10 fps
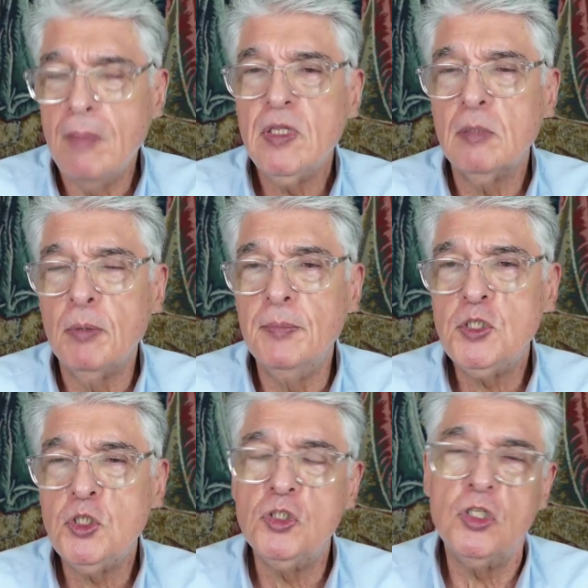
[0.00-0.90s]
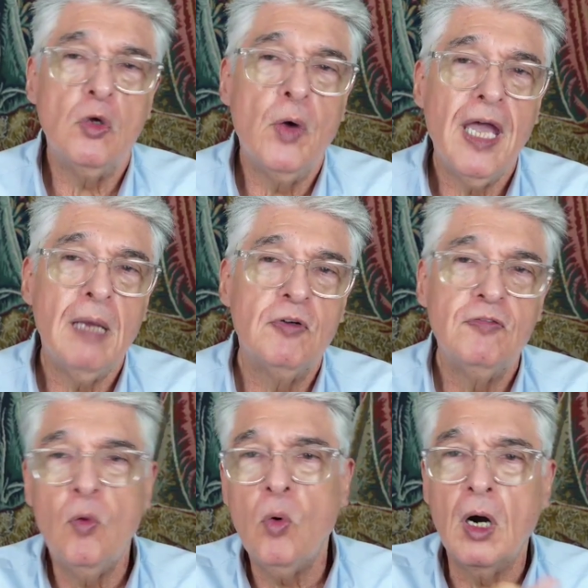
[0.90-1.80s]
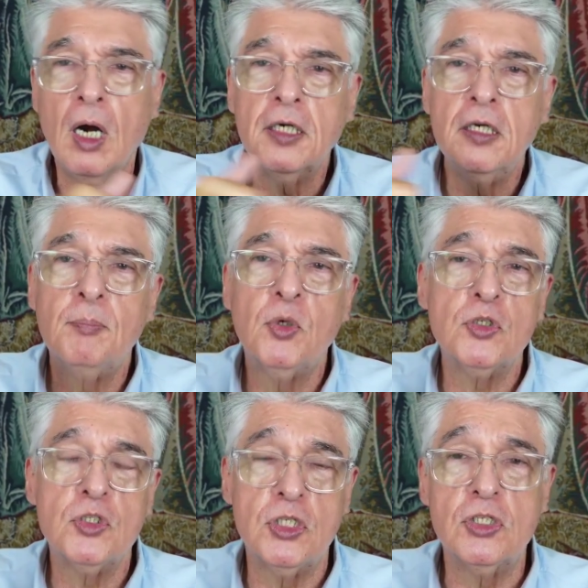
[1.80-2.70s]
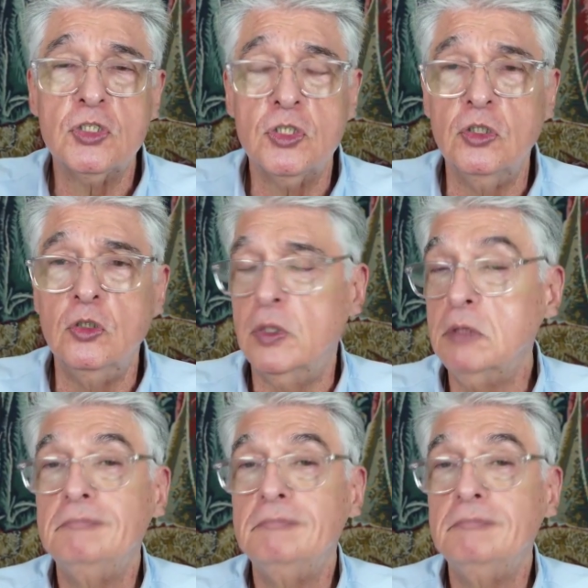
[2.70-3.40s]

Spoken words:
of the permissions that you had before are going to persist to the new one.